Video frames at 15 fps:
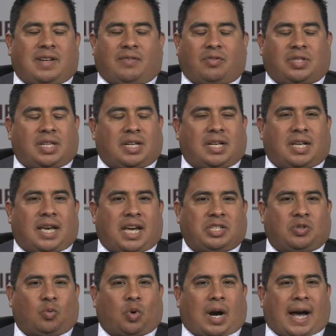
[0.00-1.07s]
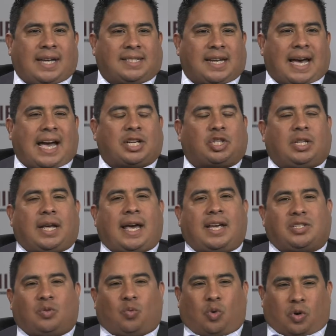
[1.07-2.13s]
never seen an occasion where ICE actually
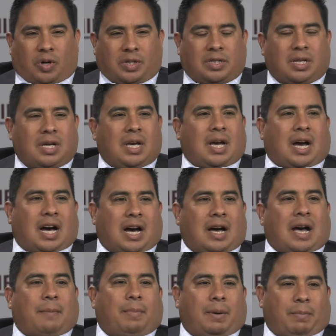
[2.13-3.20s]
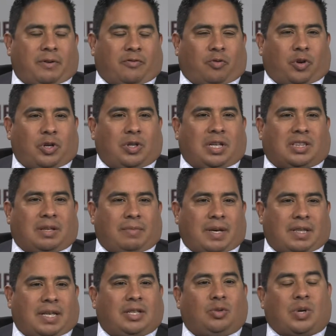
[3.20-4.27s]
has a warrant. But before you let them
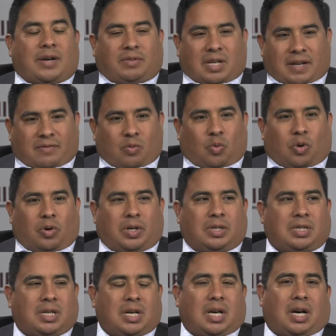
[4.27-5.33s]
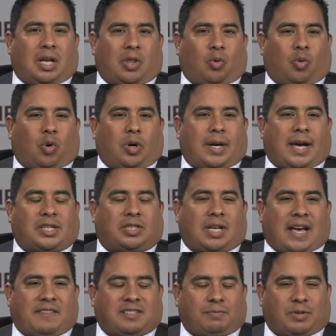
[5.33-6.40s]
in, they do have to have a warrant. The warrant has to
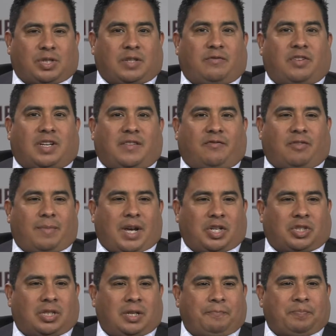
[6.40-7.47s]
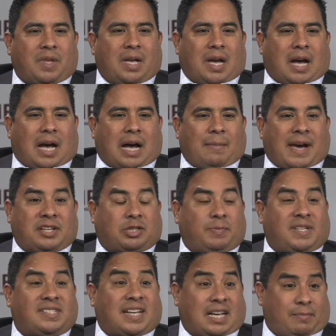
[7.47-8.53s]
have specific information, has to
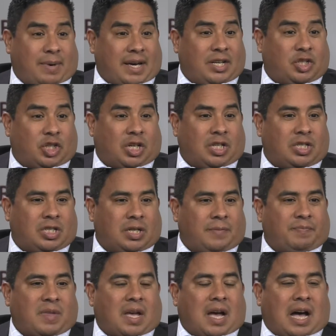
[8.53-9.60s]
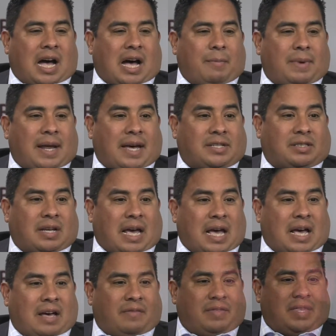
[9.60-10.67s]
be signed by a judge. It has to
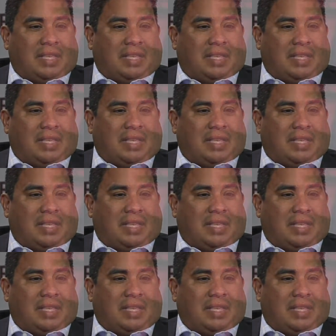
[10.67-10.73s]
have